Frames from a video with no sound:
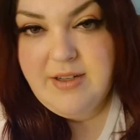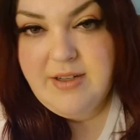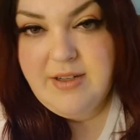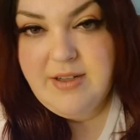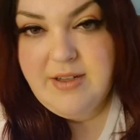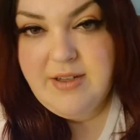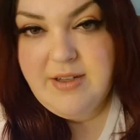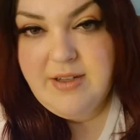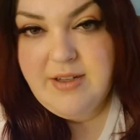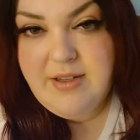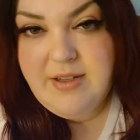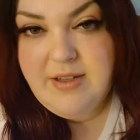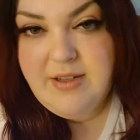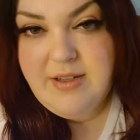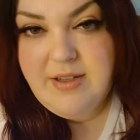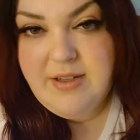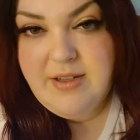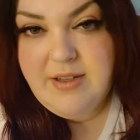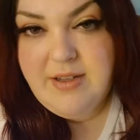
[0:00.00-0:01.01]

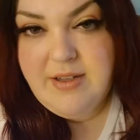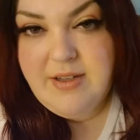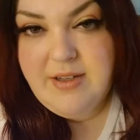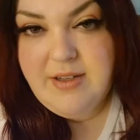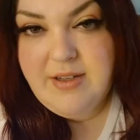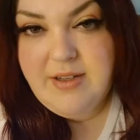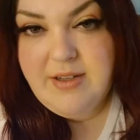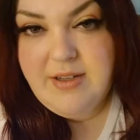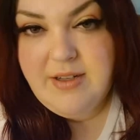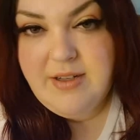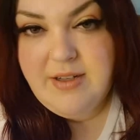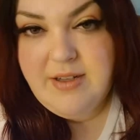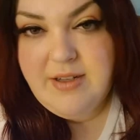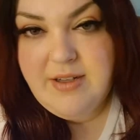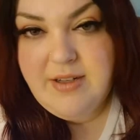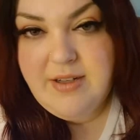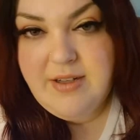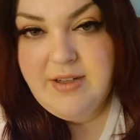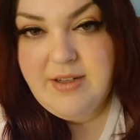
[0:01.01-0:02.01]

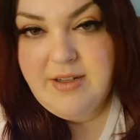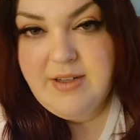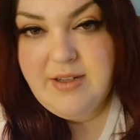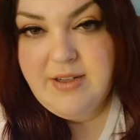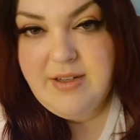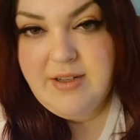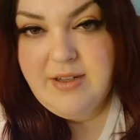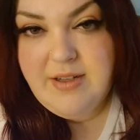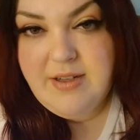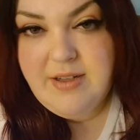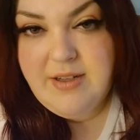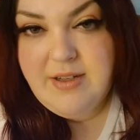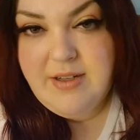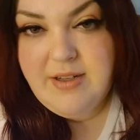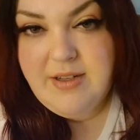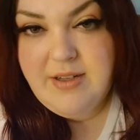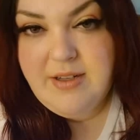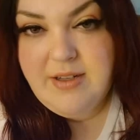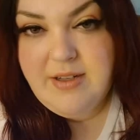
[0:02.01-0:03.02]

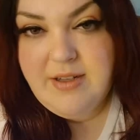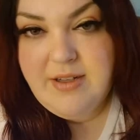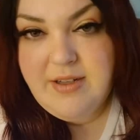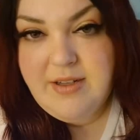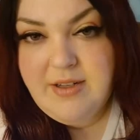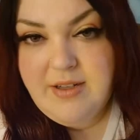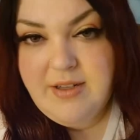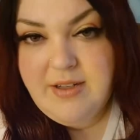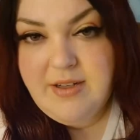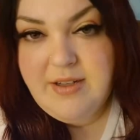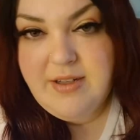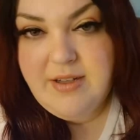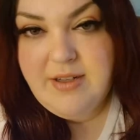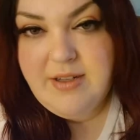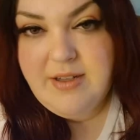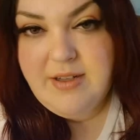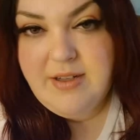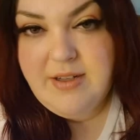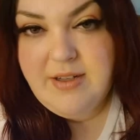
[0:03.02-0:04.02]

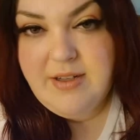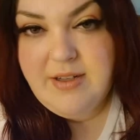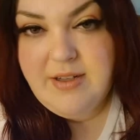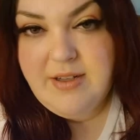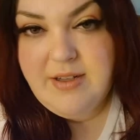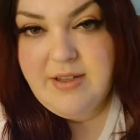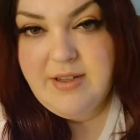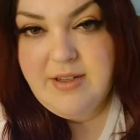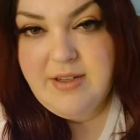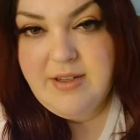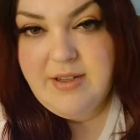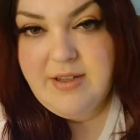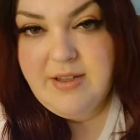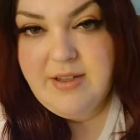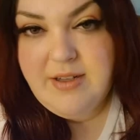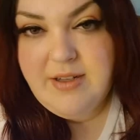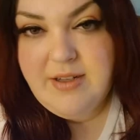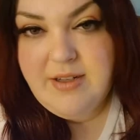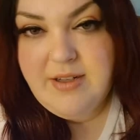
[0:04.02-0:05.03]

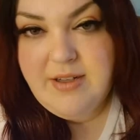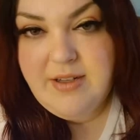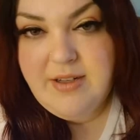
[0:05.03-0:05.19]
(not speaking)